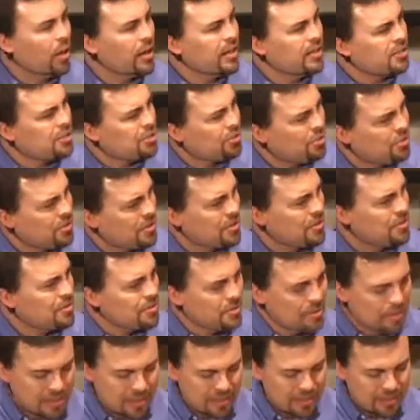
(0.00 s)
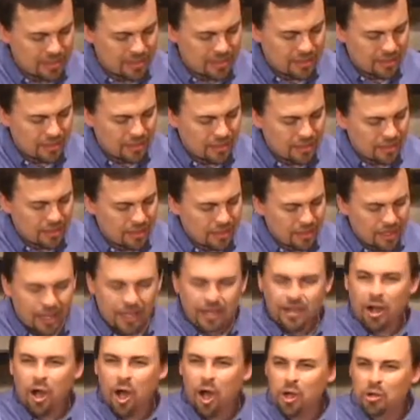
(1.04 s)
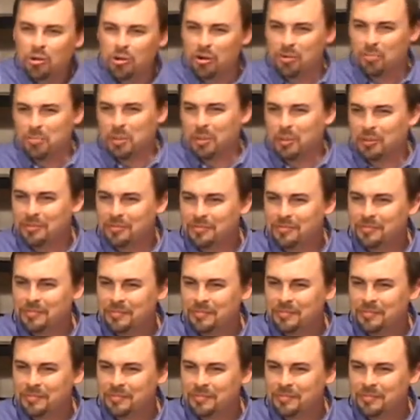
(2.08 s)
what is true and honorable